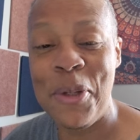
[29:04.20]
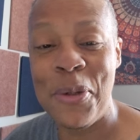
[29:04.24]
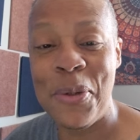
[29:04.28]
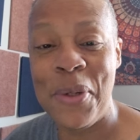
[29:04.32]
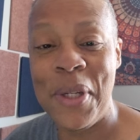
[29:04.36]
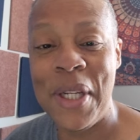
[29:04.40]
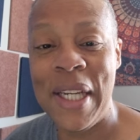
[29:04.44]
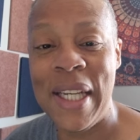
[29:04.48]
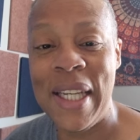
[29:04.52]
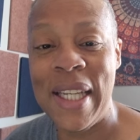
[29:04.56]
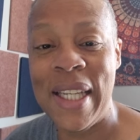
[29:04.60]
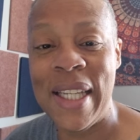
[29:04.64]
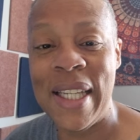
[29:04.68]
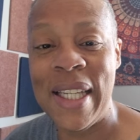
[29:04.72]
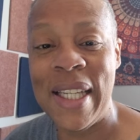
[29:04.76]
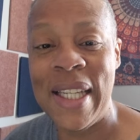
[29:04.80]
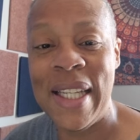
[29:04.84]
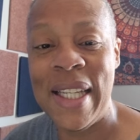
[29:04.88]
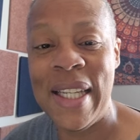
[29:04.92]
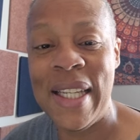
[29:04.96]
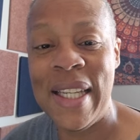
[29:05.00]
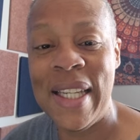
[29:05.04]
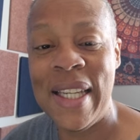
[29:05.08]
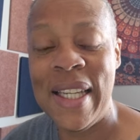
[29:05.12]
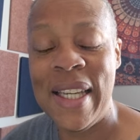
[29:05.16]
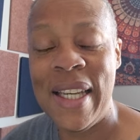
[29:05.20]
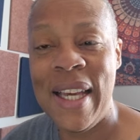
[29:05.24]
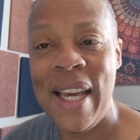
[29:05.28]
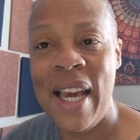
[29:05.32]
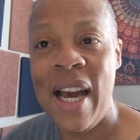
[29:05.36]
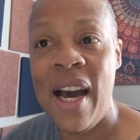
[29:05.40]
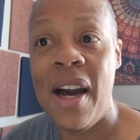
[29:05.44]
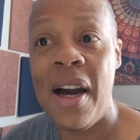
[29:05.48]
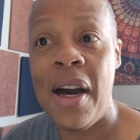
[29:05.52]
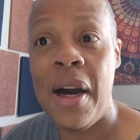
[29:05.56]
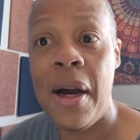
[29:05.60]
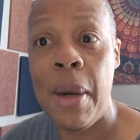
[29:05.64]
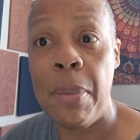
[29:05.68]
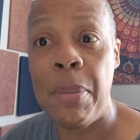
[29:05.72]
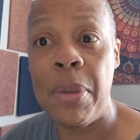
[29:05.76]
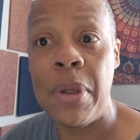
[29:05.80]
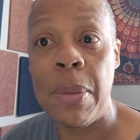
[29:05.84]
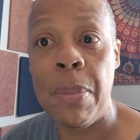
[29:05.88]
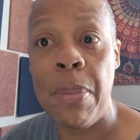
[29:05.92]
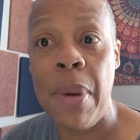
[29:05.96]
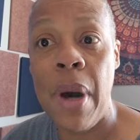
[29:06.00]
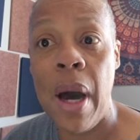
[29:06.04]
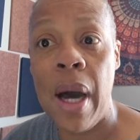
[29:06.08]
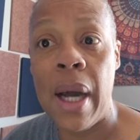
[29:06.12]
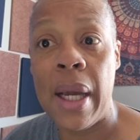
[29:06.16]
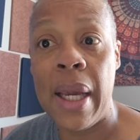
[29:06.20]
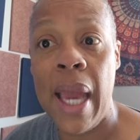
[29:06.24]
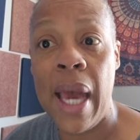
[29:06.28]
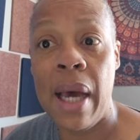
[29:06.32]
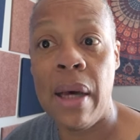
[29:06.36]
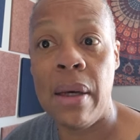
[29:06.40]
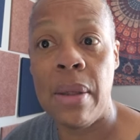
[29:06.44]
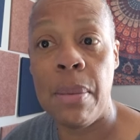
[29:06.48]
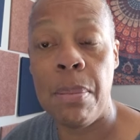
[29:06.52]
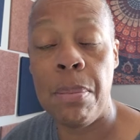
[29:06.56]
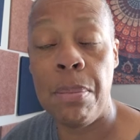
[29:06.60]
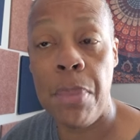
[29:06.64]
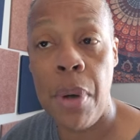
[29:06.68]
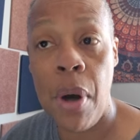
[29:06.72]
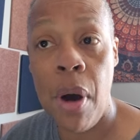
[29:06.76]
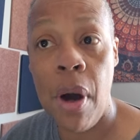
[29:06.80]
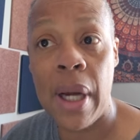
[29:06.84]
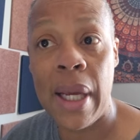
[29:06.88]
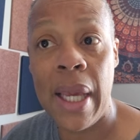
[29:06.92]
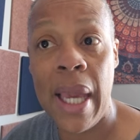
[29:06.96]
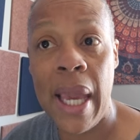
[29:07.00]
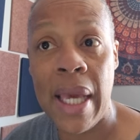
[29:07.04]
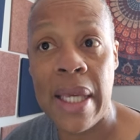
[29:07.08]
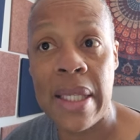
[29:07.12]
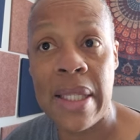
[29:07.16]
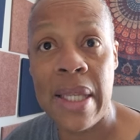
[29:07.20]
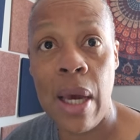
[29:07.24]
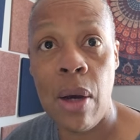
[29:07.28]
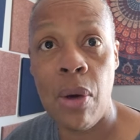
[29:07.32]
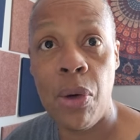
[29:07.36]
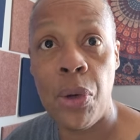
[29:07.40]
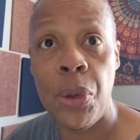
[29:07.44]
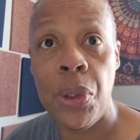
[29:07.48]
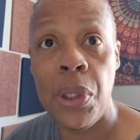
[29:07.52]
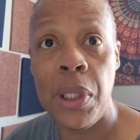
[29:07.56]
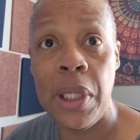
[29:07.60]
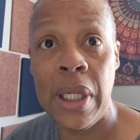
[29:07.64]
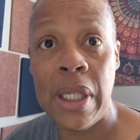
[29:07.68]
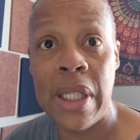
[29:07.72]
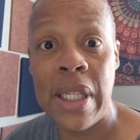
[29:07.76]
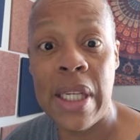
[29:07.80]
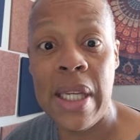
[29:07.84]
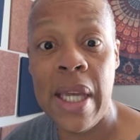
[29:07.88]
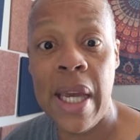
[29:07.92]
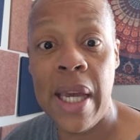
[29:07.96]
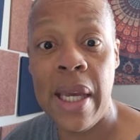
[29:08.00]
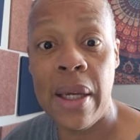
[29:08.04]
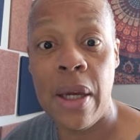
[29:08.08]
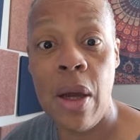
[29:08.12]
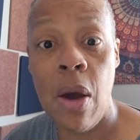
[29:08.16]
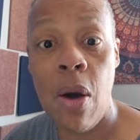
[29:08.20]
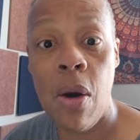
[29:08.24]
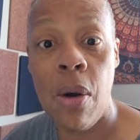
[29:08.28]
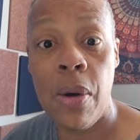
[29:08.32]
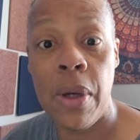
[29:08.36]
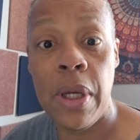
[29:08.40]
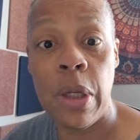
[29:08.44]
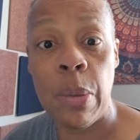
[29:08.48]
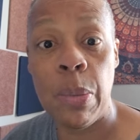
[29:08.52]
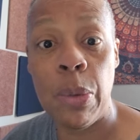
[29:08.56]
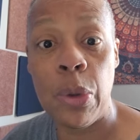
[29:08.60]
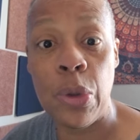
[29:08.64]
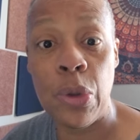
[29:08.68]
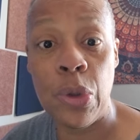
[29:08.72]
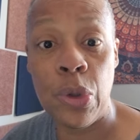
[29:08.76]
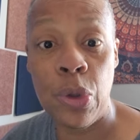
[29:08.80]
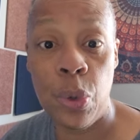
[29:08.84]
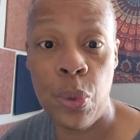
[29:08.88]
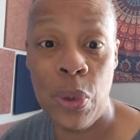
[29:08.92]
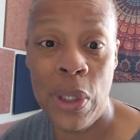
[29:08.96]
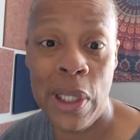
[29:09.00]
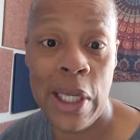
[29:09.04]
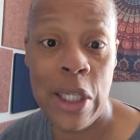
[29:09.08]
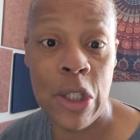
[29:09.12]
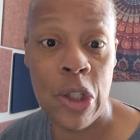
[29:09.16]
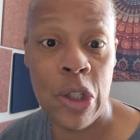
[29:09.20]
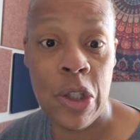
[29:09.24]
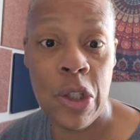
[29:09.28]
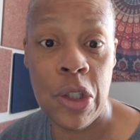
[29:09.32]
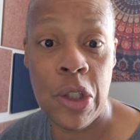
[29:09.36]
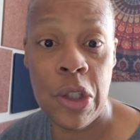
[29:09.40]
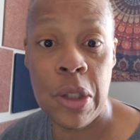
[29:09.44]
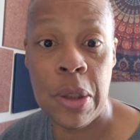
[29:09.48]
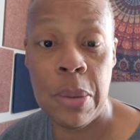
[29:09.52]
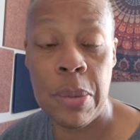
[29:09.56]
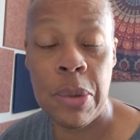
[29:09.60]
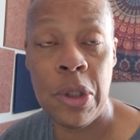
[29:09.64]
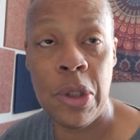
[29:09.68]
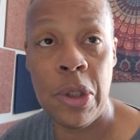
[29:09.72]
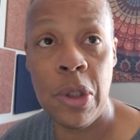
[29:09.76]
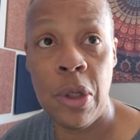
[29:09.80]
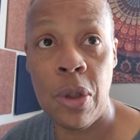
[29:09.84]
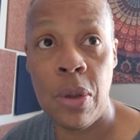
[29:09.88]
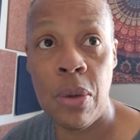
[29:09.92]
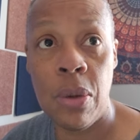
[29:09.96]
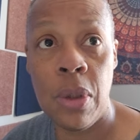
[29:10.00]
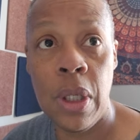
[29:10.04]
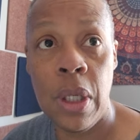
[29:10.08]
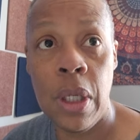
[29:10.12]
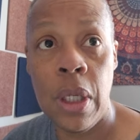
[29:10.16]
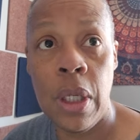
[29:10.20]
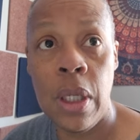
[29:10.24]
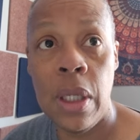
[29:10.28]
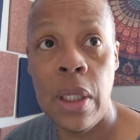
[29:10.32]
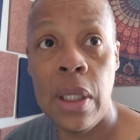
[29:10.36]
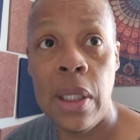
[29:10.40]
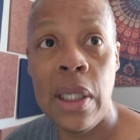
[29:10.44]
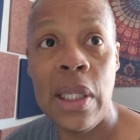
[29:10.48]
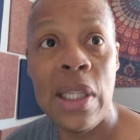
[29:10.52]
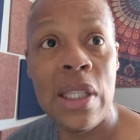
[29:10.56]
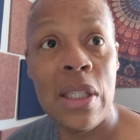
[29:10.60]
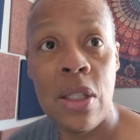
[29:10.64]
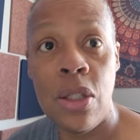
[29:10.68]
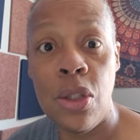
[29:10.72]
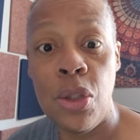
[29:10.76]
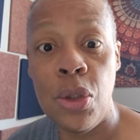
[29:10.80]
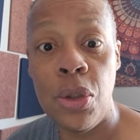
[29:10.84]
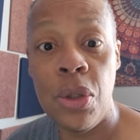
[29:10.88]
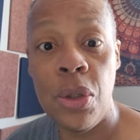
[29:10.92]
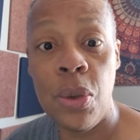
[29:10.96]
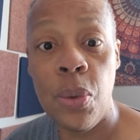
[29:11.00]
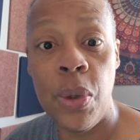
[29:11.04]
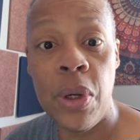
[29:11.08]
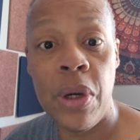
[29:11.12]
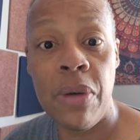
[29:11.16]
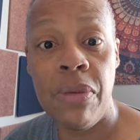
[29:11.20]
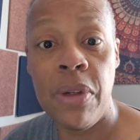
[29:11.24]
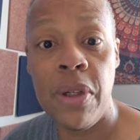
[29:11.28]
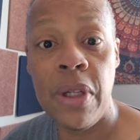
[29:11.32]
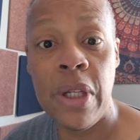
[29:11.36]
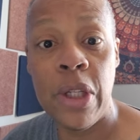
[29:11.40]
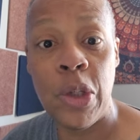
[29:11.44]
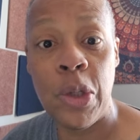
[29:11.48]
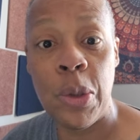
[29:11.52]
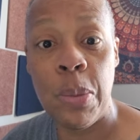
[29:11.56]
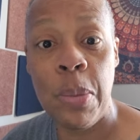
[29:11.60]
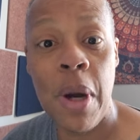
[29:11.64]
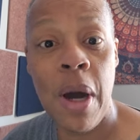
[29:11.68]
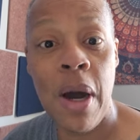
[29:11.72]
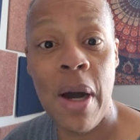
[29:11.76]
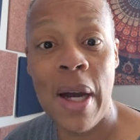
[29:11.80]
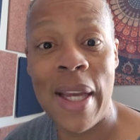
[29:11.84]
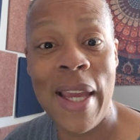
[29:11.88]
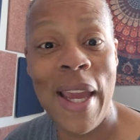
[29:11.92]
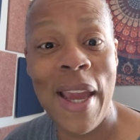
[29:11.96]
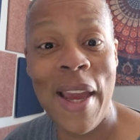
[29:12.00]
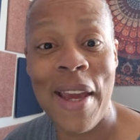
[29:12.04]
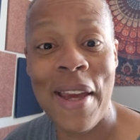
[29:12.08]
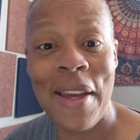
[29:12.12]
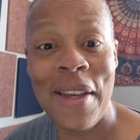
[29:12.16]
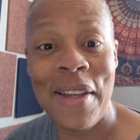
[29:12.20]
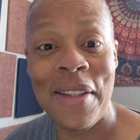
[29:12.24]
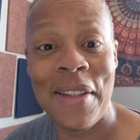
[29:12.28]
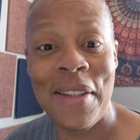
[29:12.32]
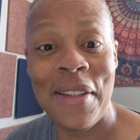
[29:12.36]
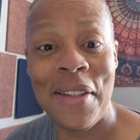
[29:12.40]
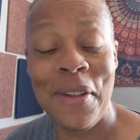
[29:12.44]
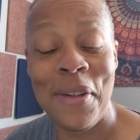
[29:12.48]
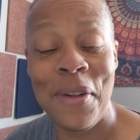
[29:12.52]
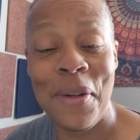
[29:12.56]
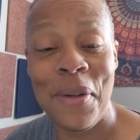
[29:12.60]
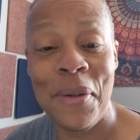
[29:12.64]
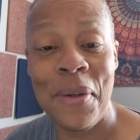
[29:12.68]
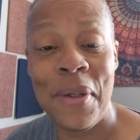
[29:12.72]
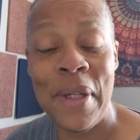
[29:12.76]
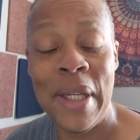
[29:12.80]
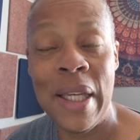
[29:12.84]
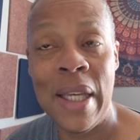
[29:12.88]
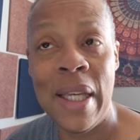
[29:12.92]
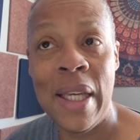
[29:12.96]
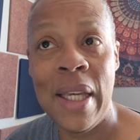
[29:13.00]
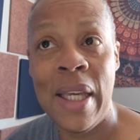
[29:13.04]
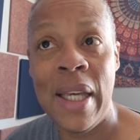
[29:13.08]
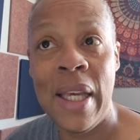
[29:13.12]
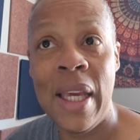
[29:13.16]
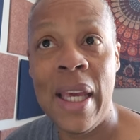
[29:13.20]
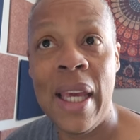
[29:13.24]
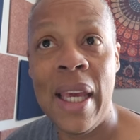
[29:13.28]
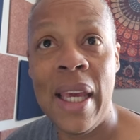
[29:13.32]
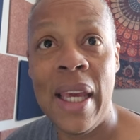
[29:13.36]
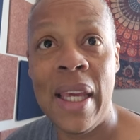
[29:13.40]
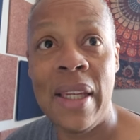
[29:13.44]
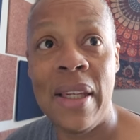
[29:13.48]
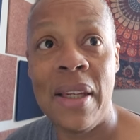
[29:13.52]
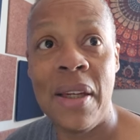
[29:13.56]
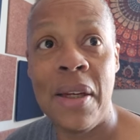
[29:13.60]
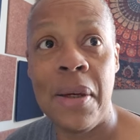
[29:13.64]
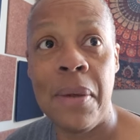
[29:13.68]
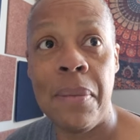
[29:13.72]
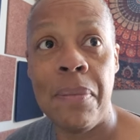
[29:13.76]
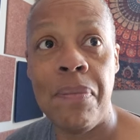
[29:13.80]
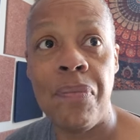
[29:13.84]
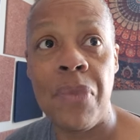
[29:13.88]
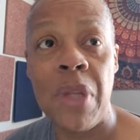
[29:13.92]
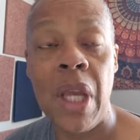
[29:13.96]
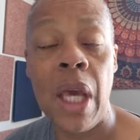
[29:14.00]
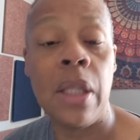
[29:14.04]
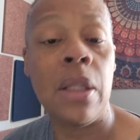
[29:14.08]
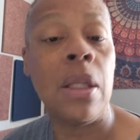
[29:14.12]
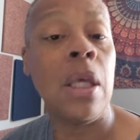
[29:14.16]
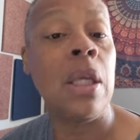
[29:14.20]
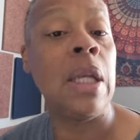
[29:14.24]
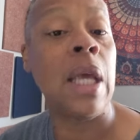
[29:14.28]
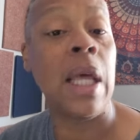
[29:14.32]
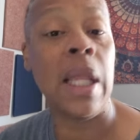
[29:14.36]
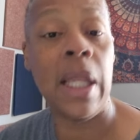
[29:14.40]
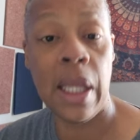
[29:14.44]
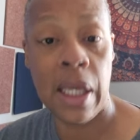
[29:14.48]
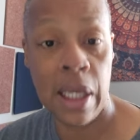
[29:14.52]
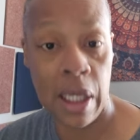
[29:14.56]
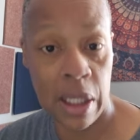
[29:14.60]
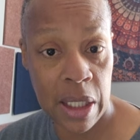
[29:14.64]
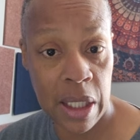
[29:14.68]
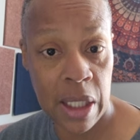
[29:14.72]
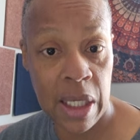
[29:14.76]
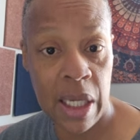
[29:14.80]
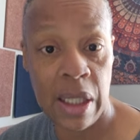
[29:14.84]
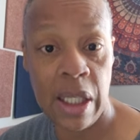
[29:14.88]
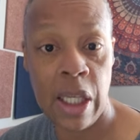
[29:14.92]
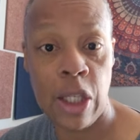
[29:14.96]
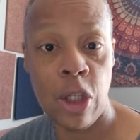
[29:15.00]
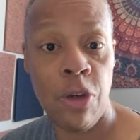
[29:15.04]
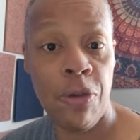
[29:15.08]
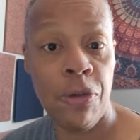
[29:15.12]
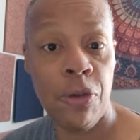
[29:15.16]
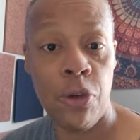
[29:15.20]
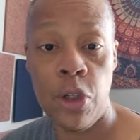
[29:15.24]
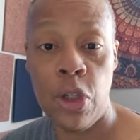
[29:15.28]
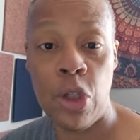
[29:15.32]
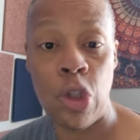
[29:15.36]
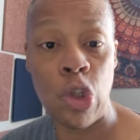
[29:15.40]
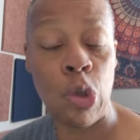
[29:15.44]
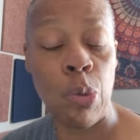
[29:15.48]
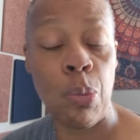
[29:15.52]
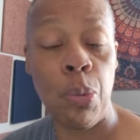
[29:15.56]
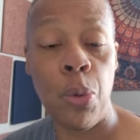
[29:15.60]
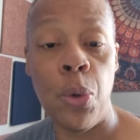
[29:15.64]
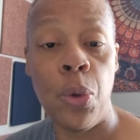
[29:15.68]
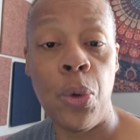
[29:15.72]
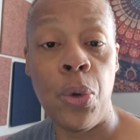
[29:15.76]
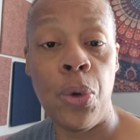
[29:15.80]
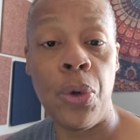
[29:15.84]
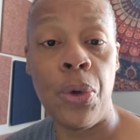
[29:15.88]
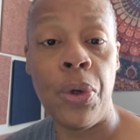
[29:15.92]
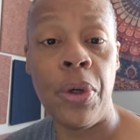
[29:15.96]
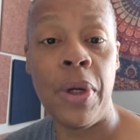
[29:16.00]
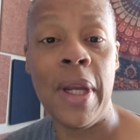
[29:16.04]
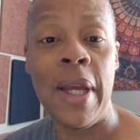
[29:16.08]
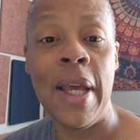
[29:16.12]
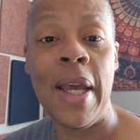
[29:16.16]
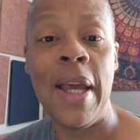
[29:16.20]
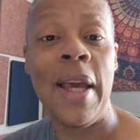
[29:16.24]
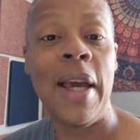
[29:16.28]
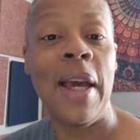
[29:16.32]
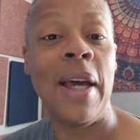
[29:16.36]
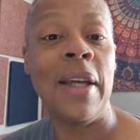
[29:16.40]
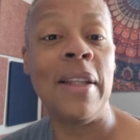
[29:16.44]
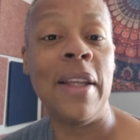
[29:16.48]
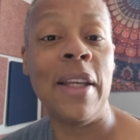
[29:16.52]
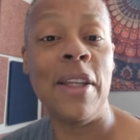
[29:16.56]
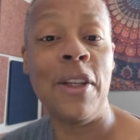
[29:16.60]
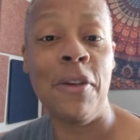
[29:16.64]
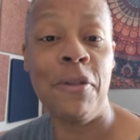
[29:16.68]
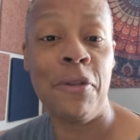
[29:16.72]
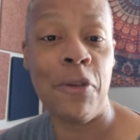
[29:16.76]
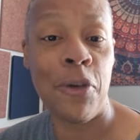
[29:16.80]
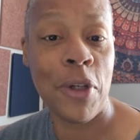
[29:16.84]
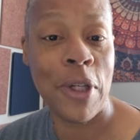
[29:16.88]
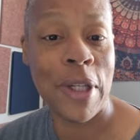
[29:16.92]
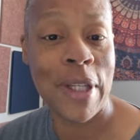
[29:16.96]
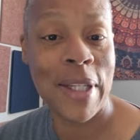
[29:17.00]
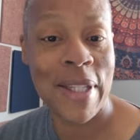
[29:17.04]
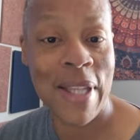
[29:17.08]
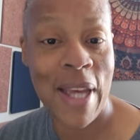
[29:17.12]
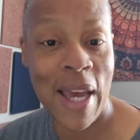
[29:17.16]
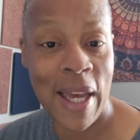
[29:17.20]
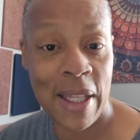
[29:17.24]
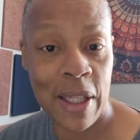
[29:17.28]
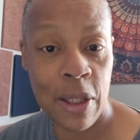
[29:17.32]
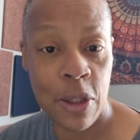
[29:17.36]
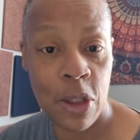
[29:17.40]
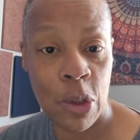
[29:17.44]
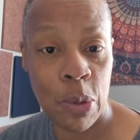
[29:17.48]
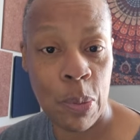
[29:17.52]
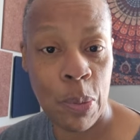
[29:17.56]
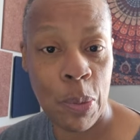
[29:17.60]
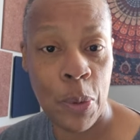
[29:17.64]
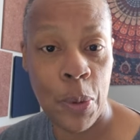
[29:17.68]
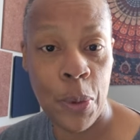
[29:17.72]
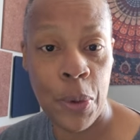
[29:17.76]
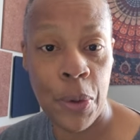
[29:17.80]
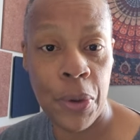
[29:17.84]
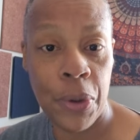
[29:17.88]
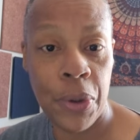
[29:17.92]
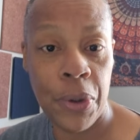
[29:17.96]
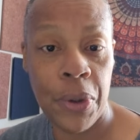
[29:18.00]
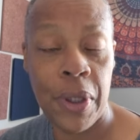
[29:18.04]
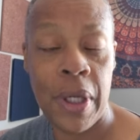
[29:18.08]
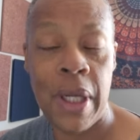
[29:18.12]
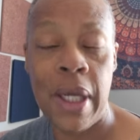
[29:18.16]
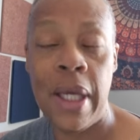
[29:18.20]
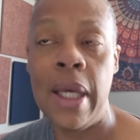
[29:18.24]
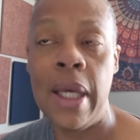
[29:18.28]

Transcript: to drink. I put a podcast out earlier today called Interpersonal Relationships. You know, listen to it wherever you get your podcasts, you know. And, I thank you for your support. I thank you for your silent support.